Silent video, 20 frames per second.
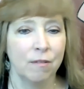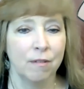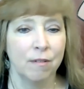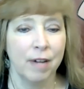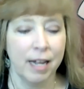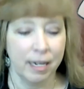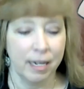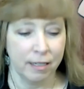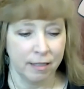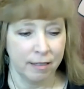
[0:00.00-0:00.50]

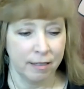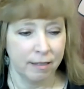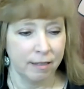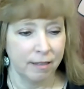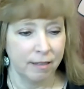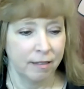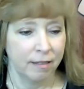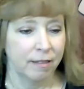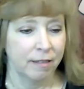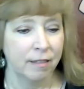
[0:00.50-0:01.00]
right.
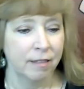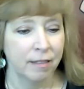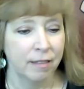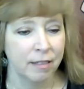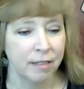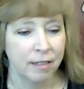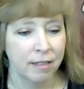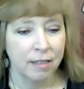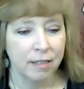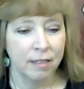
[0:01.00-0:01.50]

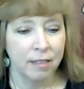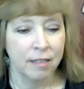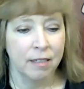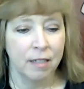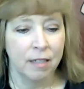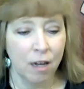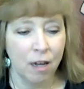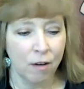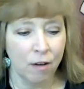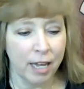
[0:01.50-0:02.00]

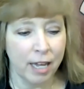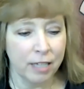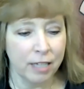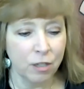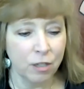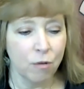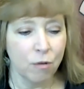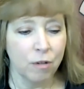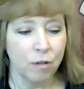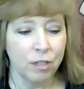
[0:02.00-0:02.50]
Okay,
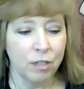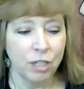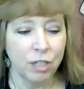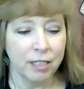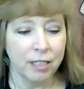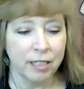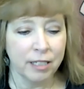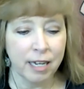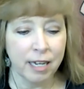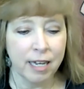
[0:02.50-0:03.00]
so
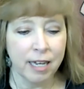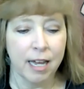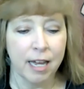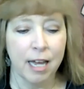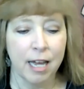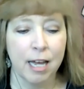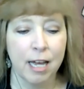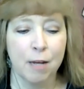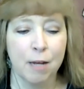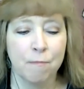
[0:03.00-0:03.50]
Jessica,
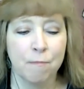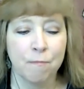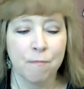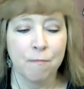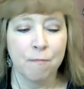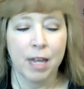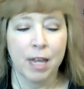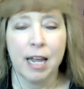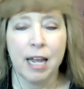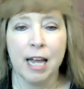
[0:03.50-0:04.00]

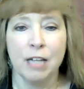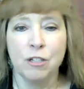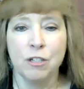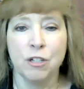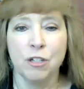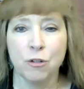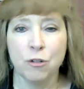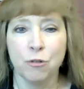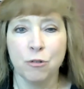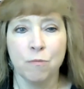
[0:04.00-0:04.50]
as
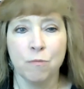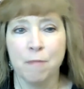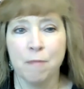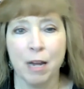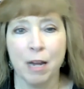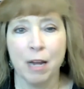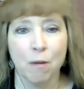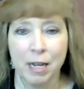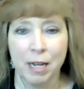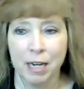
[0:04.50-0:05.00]
you
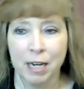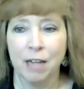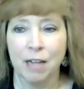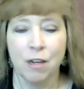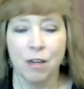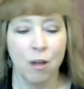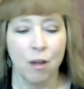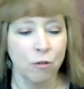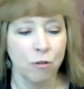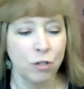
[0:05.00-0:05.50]
may or may not
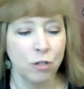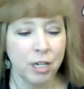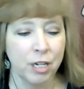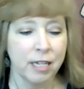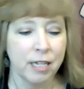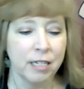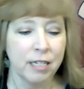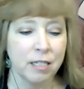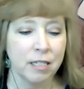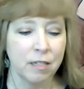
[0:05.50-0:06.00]
know,
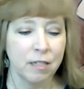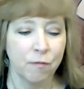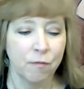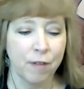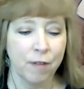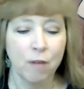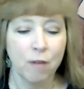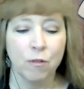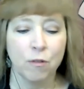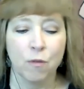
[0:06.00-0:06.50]
she is the
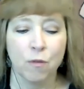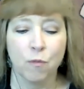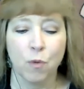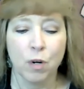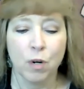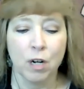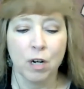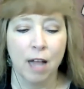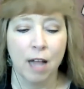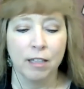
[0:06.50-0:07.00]
founder of
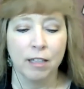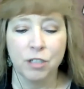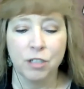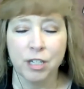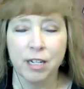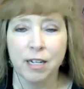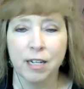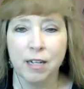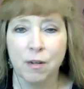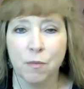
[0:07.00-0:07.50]

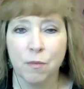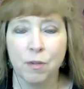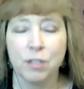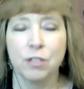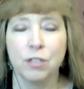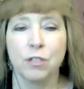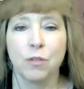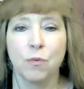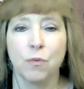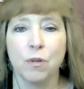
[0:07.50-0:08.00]
Workology,
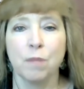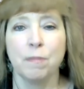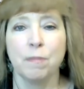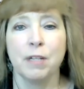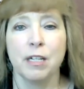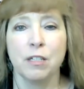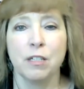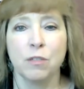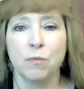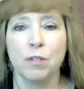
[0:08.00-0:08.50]
which is a
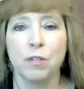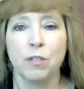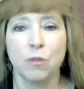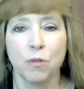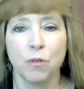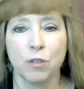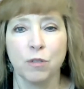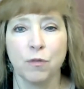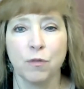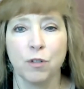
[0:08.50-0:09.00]
workplace
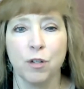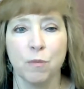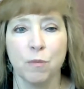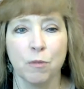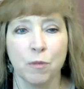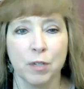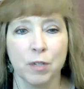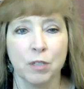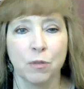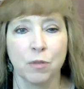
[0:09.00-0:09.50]
resource for
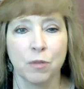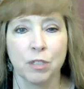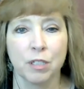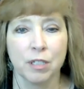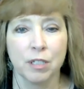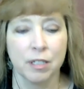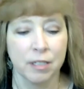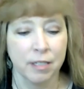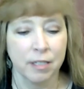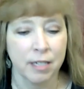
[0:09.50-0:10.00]
human
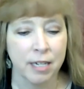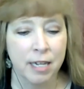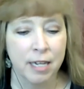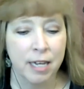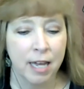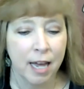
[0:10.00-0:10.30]
resources.